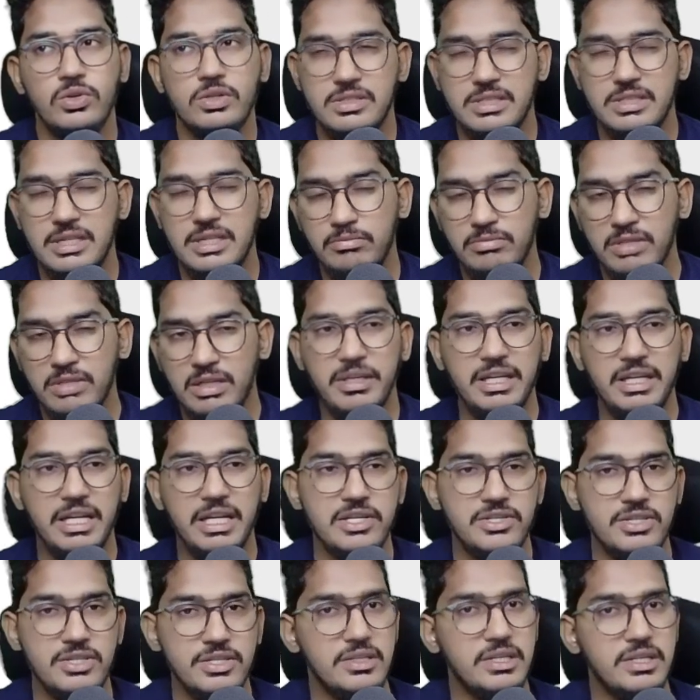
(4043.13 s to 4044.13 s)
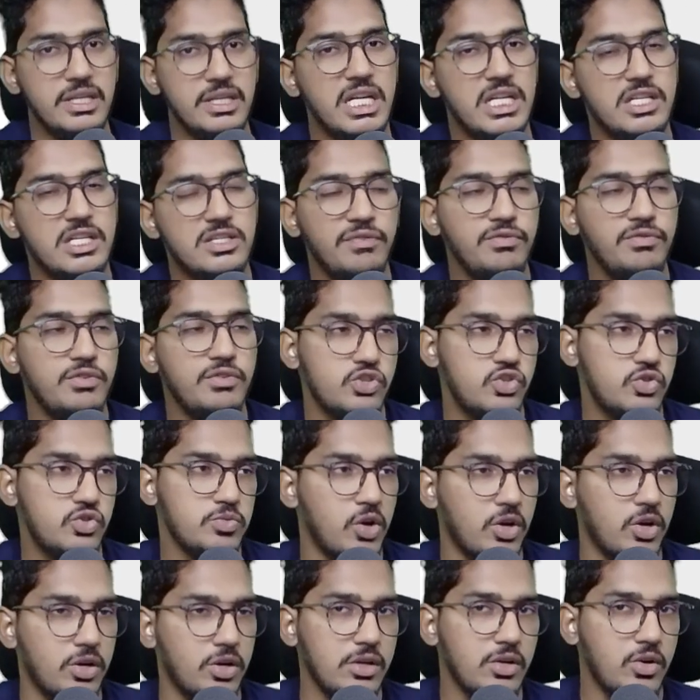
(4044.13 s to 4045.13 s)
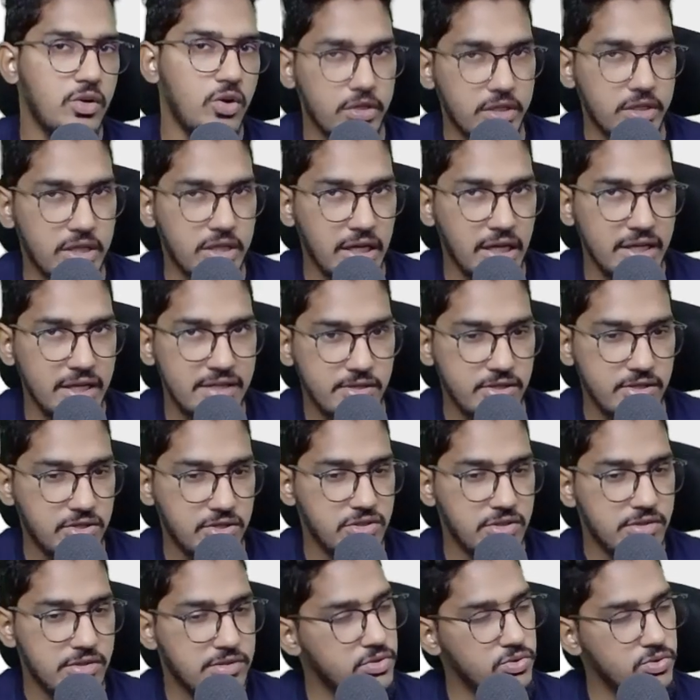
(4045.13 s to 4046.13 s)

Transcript: some limitations in case of smaller organizations.